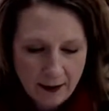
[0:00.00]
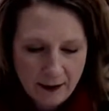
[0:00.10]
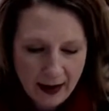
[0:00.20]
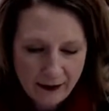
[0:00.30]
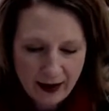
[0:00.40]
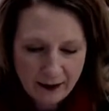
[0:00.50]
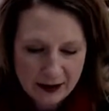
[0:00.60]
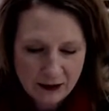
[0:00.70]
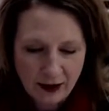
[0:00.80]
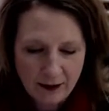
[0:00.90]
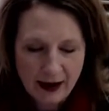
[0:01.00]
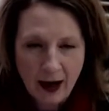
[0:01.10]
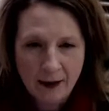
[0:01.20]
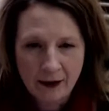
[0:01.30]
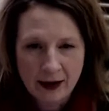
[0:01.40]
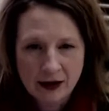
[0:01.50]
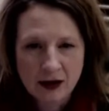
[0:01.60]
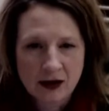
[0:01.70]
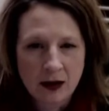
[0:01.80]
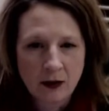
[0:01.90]
My family's farming
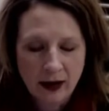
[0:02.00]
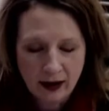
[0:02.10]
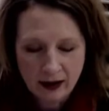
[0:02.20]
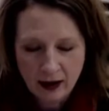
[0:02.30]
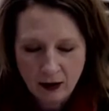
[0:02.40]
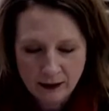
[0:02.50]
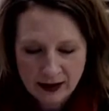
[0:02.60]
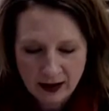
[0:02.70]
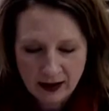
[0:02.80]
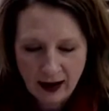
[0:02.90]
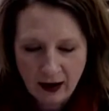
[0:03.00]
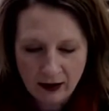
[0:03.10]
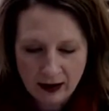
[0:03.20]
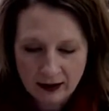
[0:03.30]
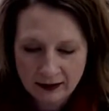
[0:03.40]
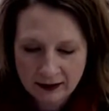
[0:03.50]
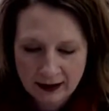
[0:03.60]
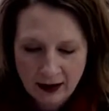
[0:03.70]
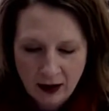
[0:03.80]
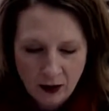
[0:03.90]
operation is located in Olmsted County.
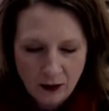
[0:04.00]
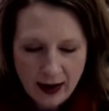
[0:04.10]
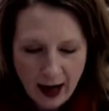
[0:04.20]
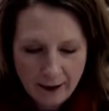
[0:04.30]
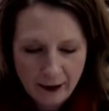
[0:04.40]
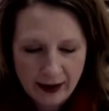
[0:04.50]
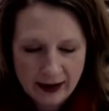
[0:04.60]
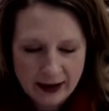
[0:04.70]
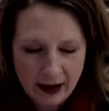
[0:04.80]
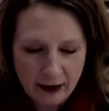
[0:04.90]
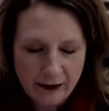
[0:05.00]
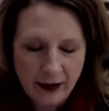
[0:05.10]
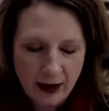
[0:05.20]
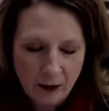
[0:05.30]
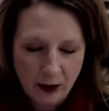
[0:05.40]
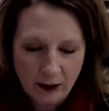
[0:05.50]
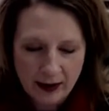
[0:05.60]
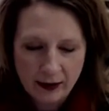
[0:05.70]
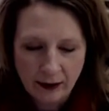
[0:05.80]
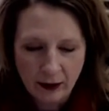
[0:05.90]
We operate a dairy farm where we
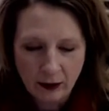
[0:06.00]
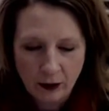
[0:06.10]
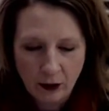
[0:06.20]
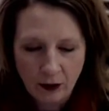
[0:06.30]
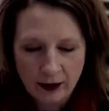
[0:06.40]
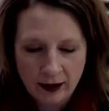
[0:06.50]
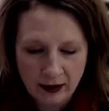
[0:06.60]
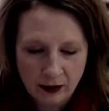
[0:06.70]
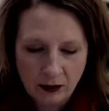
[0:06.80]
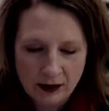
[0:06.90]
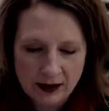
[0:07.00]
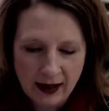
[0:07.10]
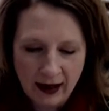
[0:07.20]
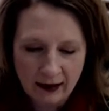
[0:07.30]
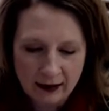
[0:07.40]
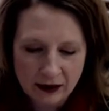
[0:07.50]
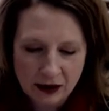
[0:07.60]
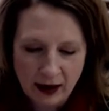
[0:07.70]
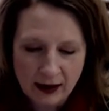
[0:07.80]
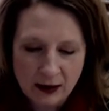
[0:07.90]
grow corn and corn silage
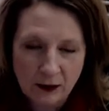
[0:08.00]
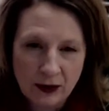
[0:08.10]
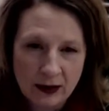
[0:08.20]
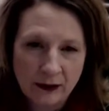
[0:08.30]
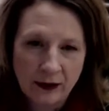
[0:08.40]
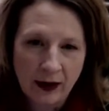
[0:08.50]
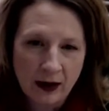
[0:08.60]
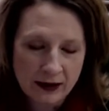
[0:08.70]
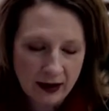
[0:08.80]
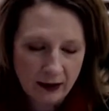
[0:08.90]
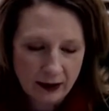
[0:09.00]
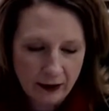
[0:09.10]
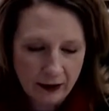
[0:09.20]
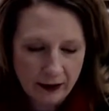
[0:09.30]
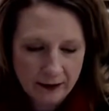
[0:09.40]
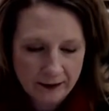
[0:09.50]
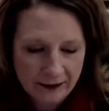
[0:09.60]
as feed for our dairy herd.